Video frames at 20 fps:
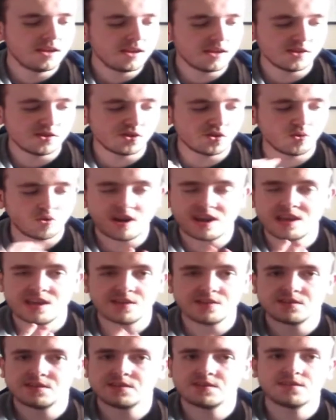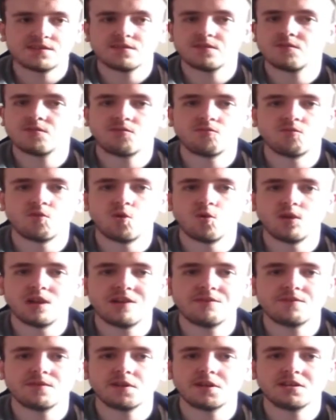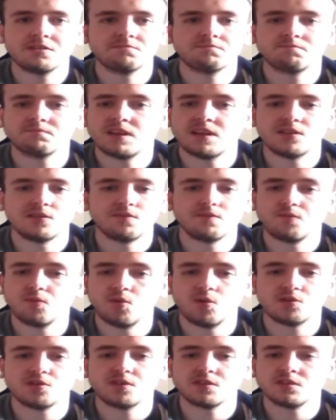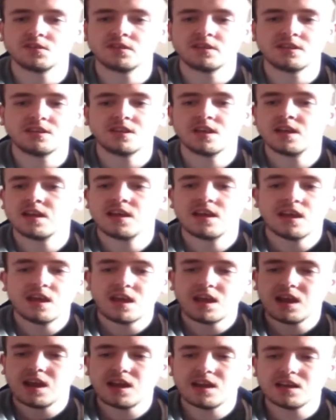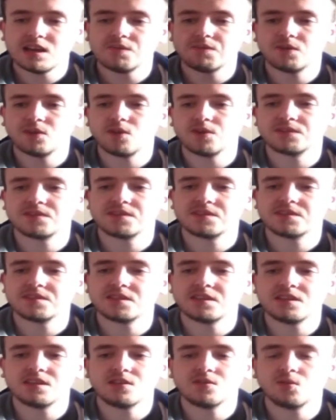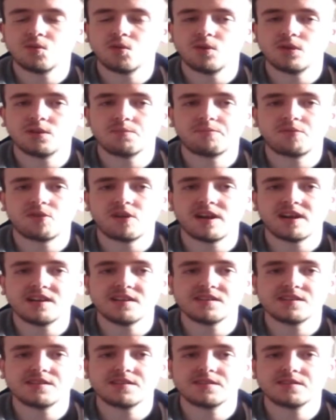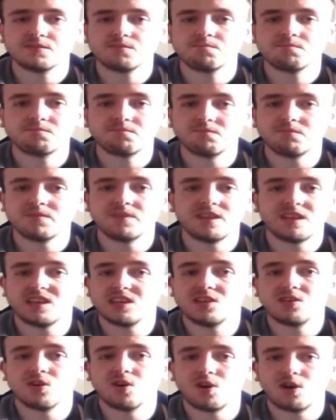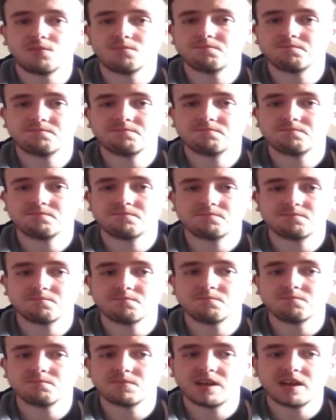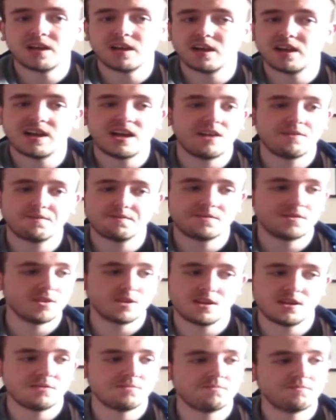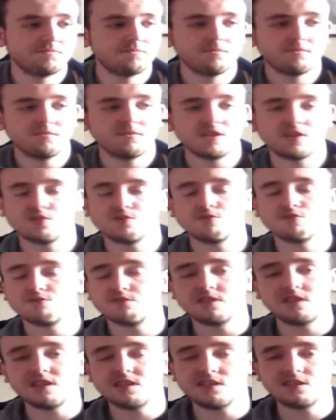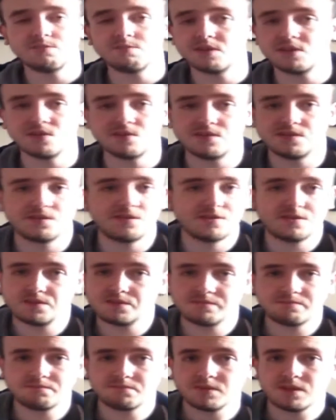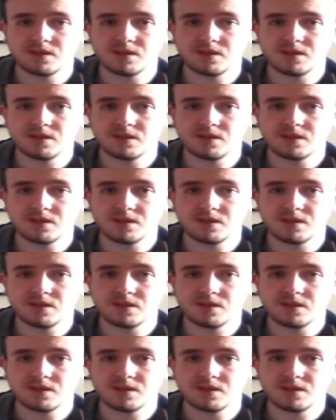his greatest role ever, and unfortunately he never got to see all the praise that he got after this was released, because